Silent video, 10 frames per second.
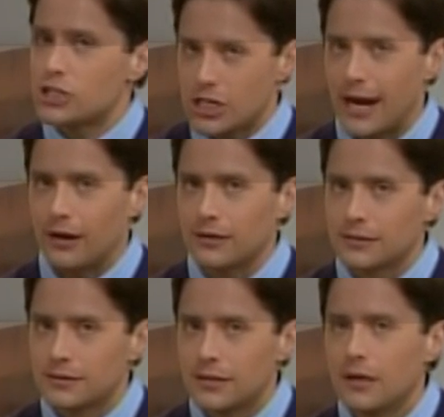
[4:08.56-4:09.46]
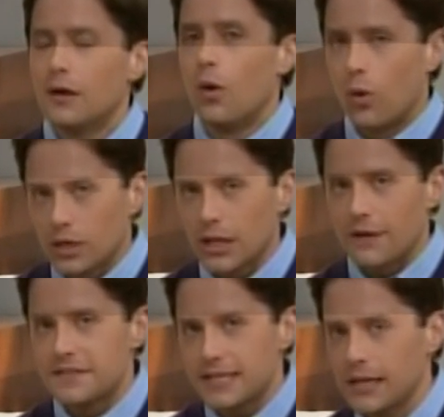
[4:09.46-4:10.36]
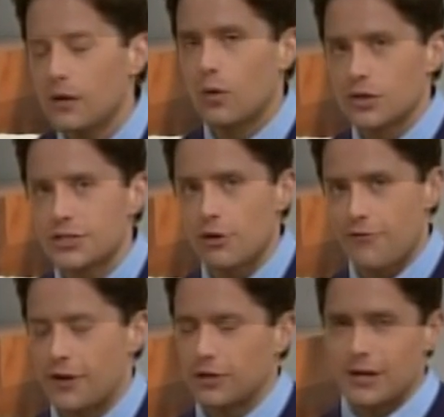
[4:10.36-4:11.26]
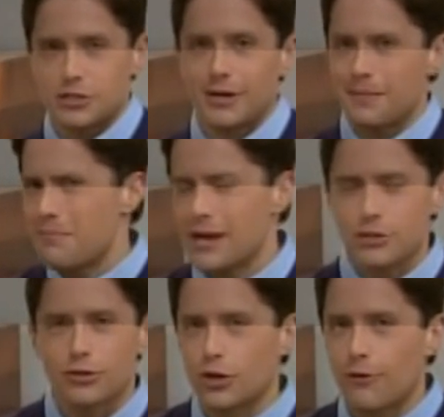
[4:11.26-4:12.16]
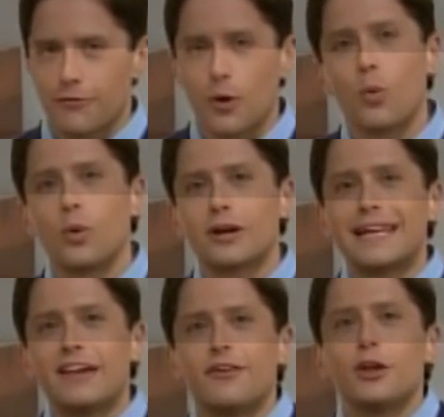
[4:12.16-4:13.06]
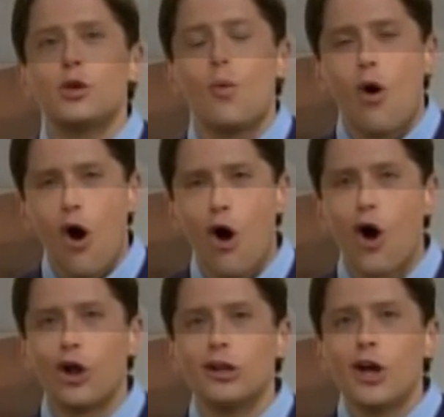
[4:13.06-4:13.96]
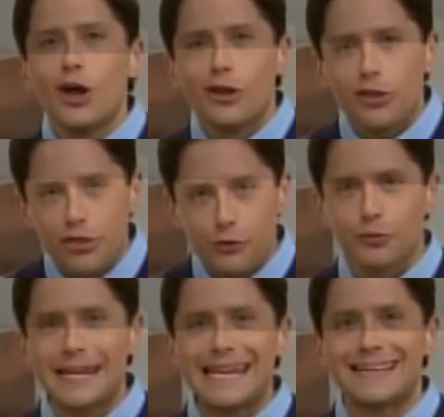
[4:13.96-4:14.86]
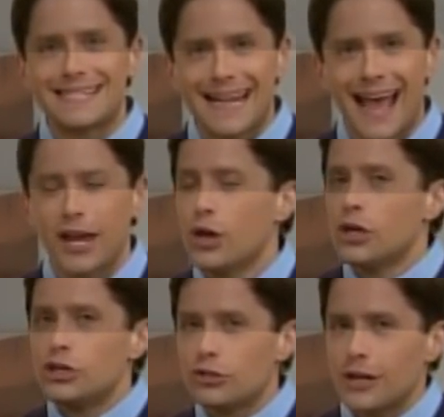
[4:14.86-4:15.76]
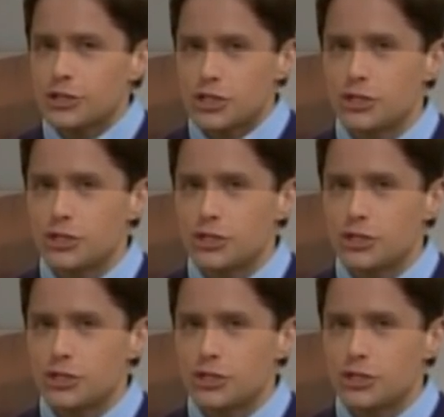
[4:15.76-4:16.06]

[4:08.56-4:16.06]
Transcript: chair or love seat or sofa. You're not trying to measure your own. We're giving you all three today. You're not